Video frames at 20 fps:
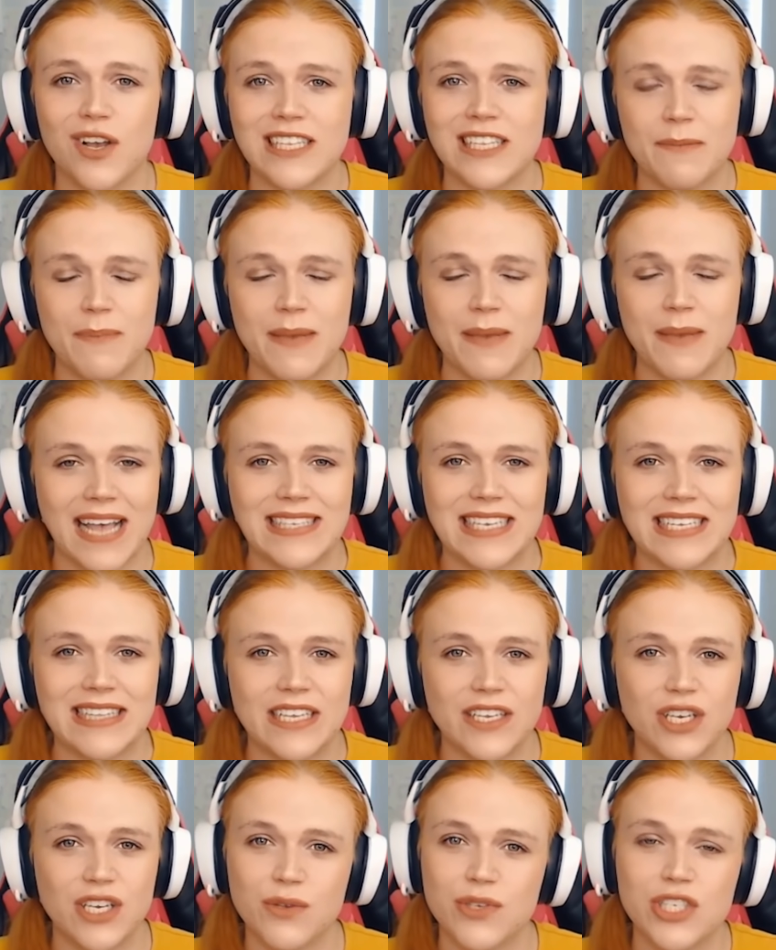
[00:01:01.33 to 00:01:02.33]
to be getting
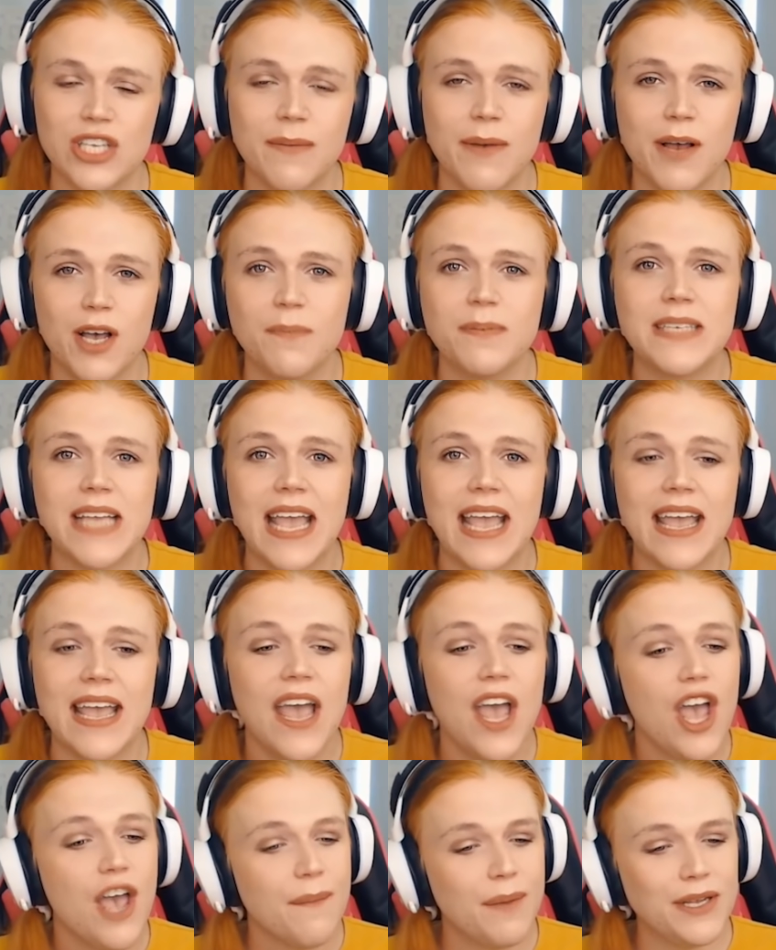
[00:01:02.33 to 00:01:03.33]
the new summer
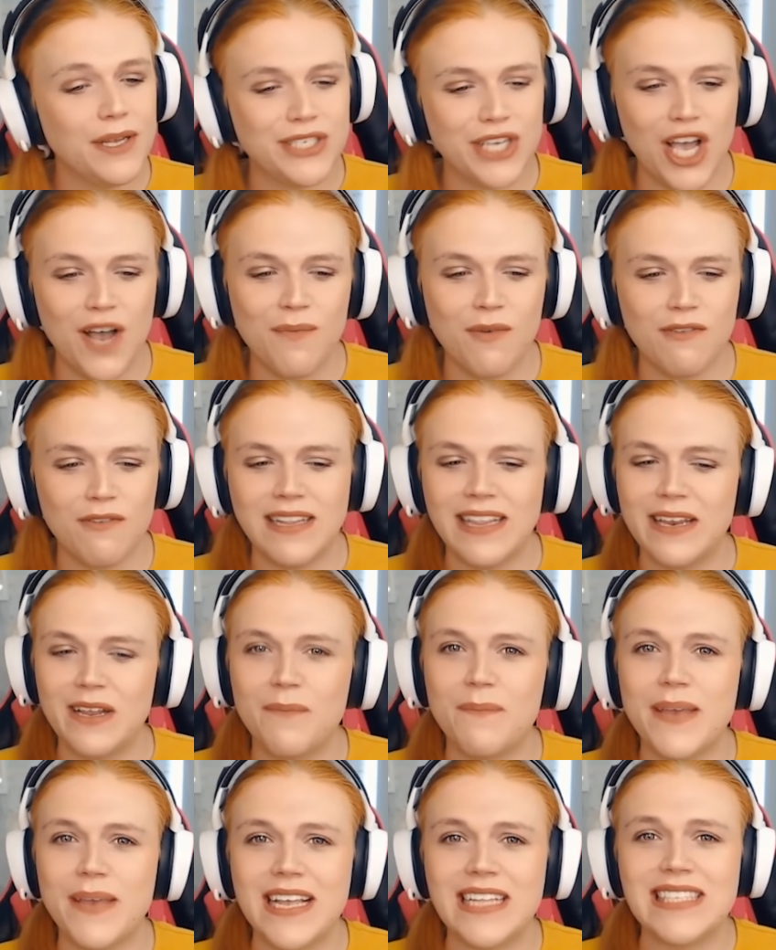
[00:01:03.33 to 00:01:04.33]
update, but don't worry,
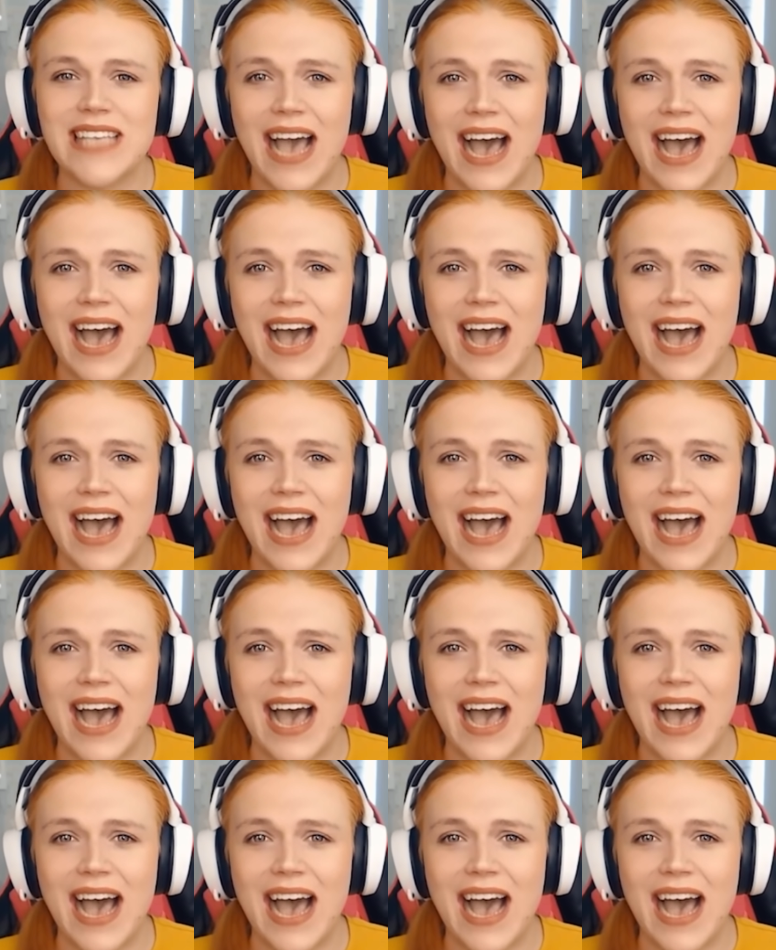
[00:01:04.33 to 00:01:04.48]
little beans,